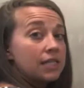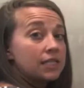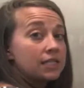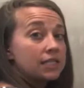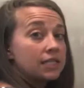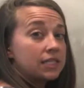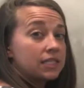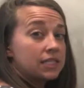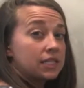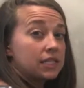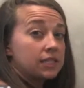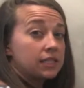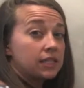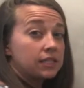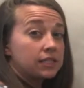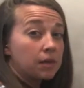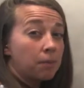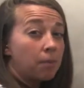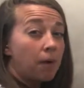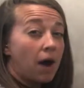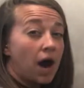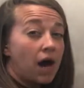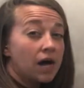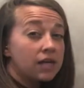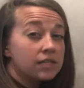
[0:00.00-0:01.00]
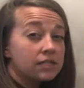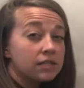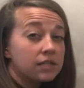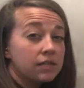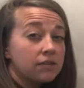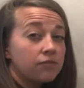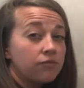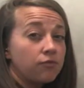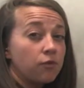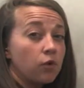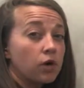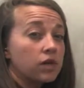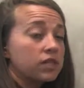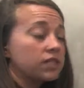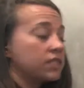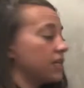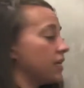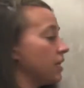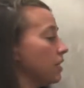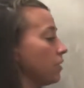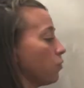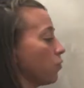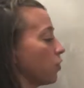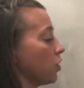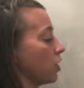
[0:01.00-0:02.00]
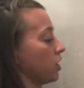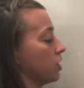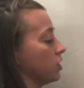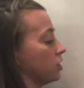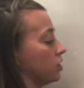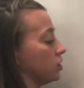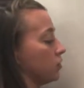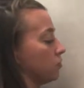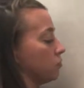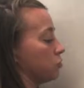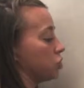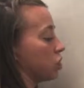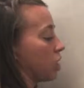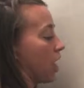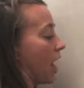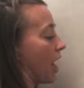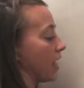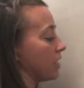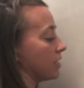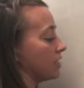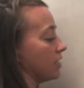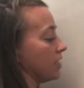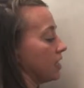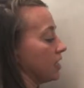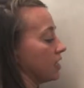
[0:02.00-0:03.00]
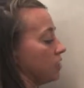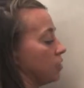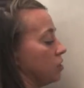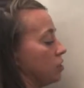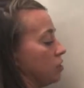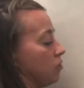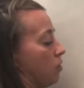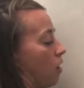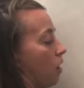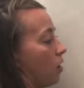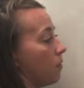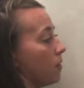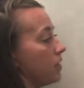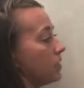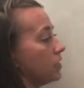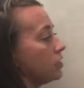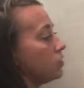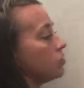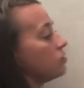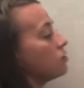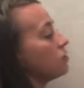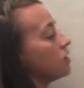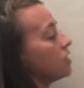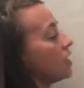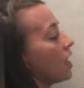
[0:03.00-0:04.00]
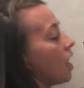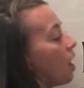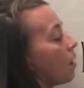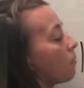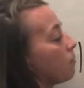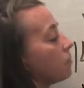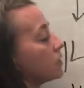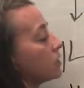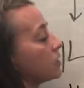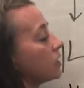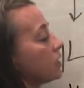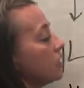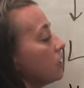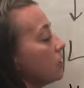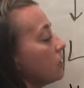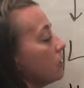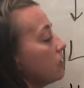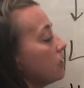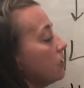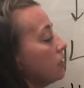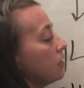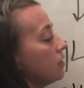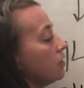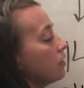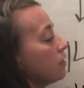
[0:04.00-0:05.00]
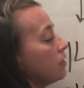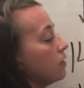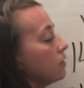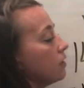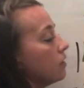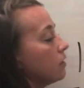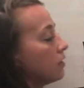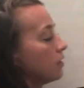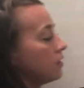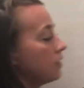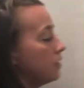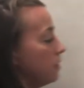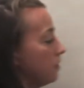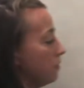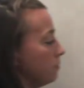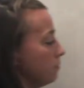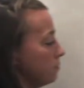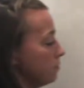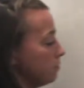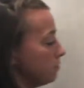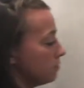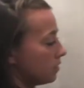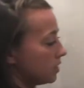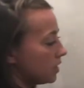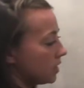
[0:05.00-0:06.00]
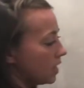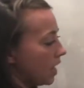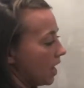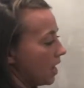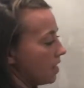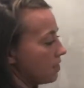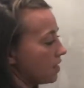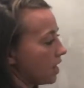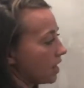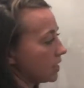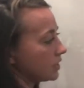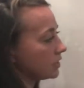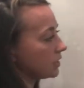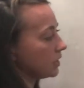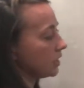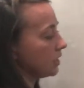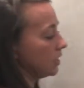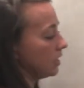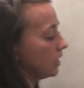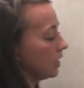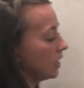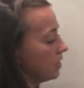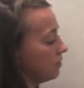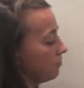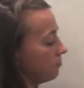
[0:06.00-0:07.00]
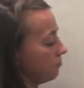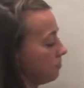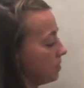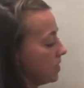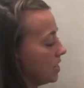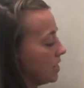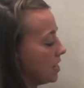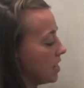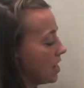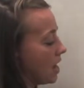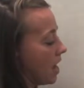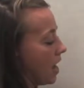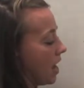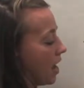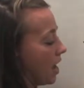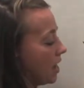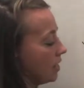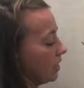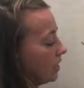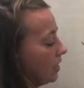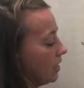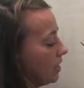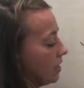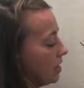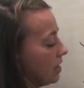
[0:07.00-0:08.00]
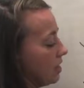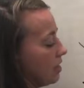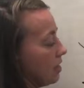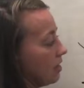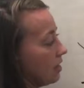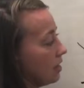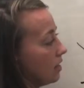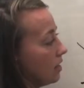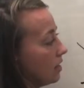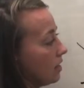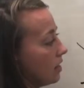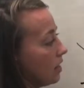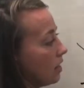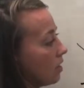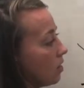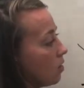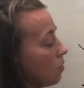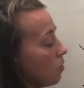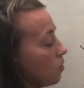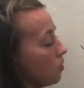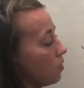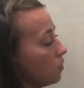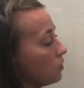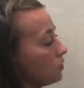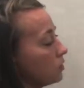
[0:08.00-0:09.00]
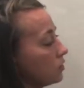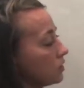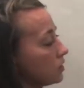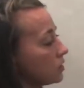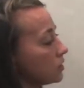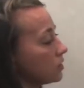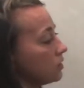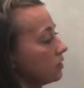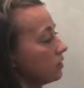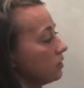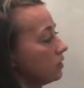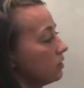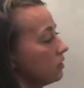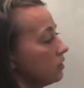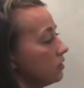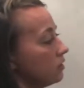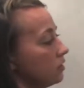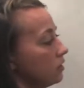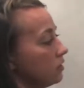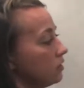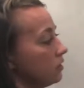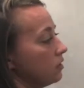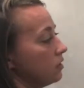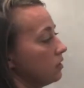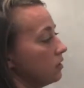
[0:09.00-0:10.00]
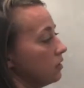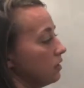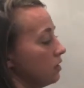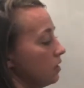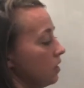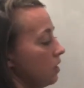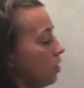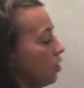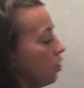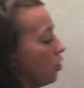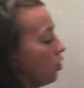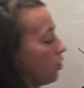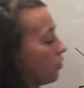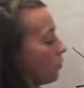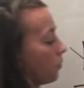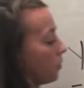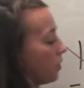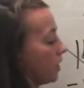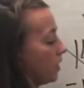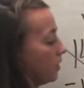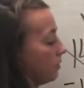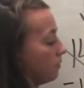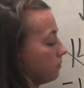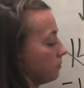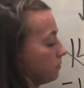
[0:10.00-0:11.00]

Since this is a positive 14, we're going to subtract it because you always do the opposite. And that's going to give me 9n equals 3.